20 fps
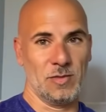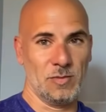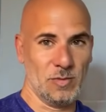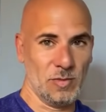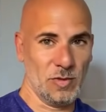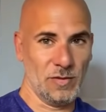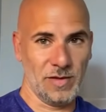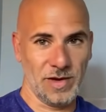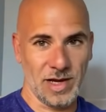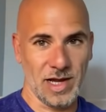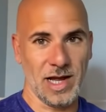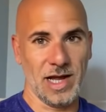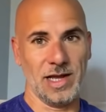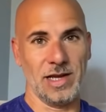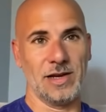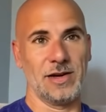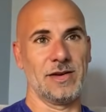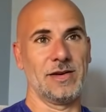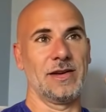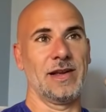moving
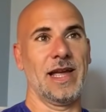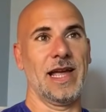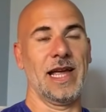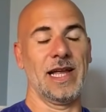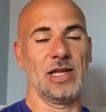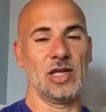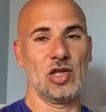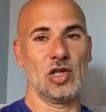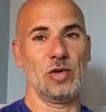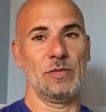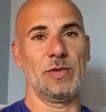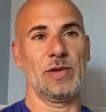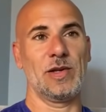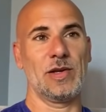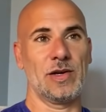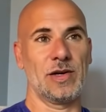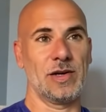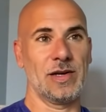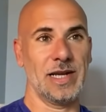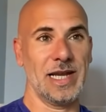higher, and
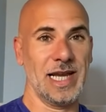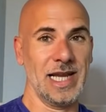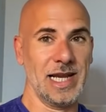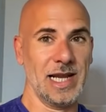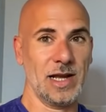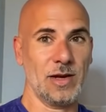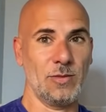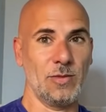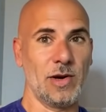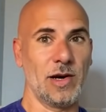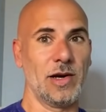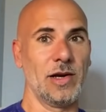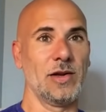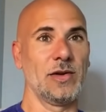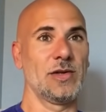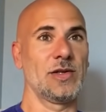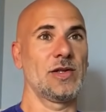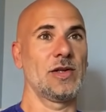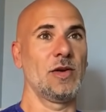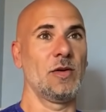Jupiter in
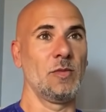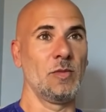Aquarius,